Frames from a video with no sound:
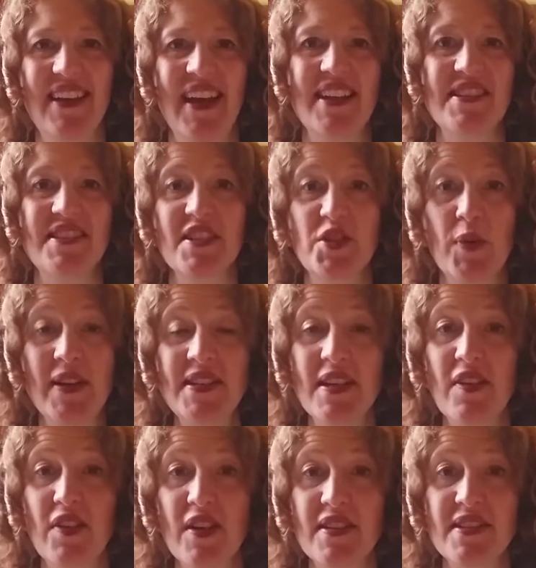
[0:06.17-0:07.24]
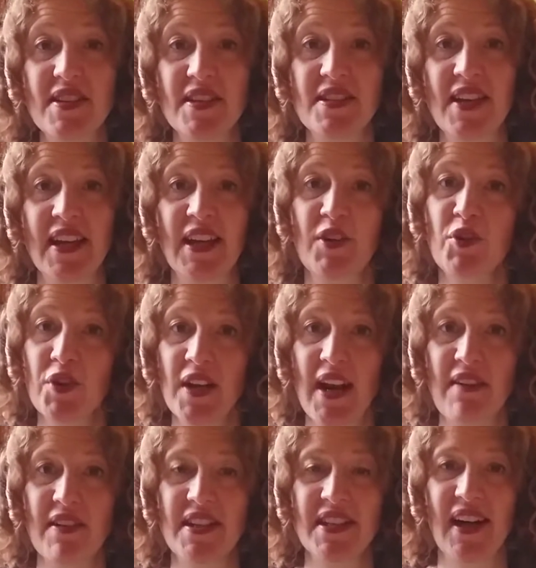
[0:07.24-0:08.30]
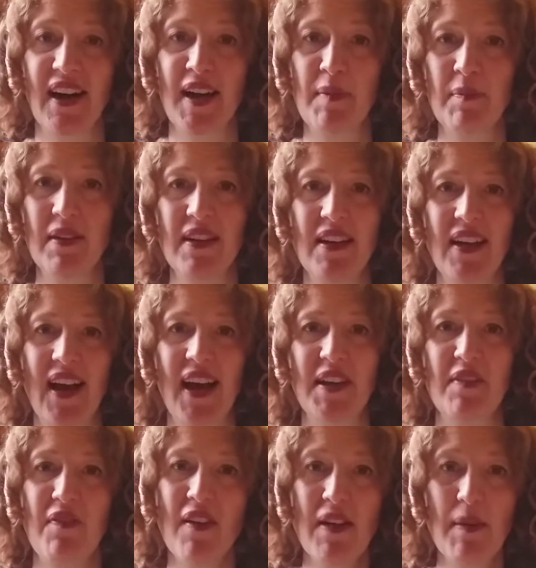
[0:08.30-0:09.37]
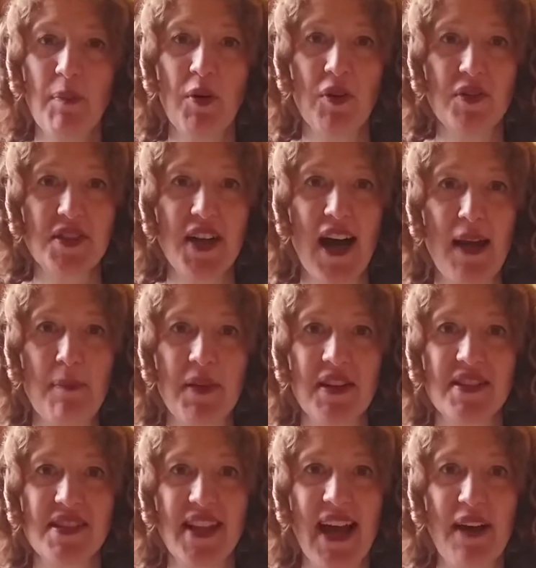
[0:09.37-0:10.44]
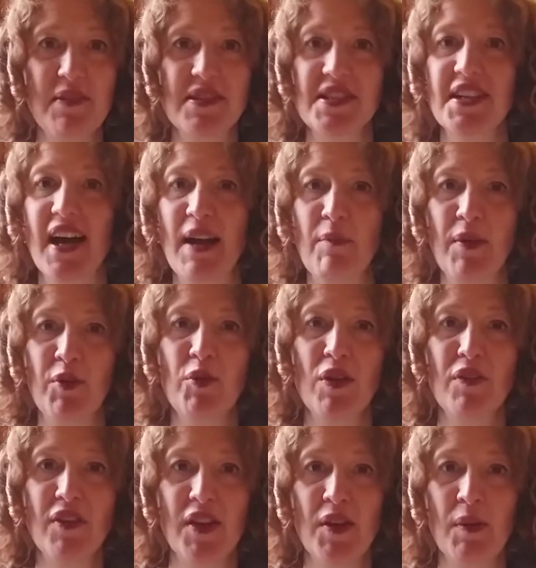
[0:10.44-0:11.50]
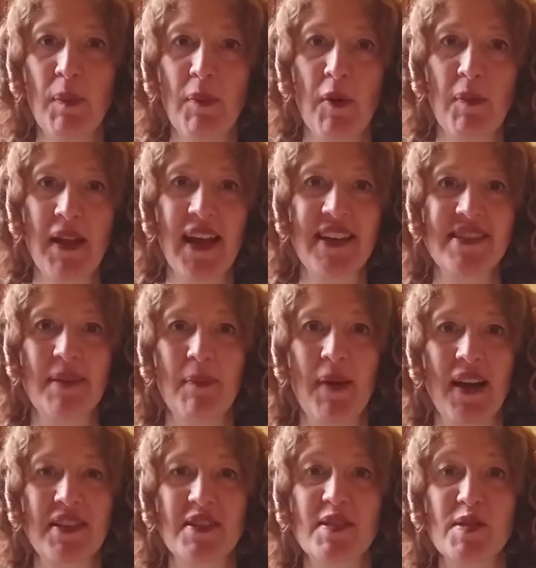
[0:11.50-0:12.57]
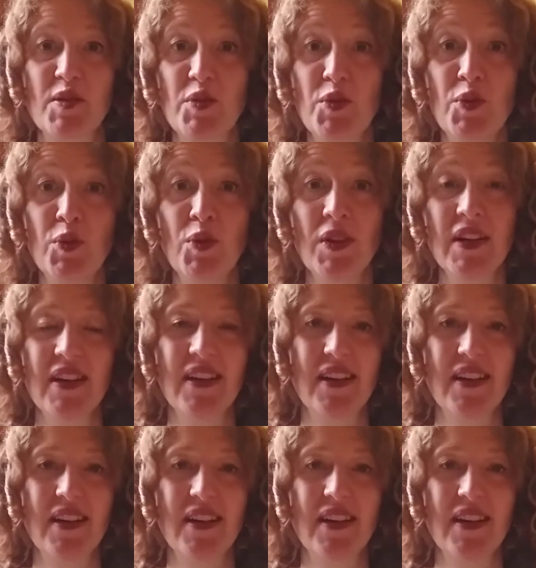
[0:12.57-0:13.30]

It's the 23rd Sunday in Ordinary Time and a very important time because now's the time when all of you are probably getting back to school,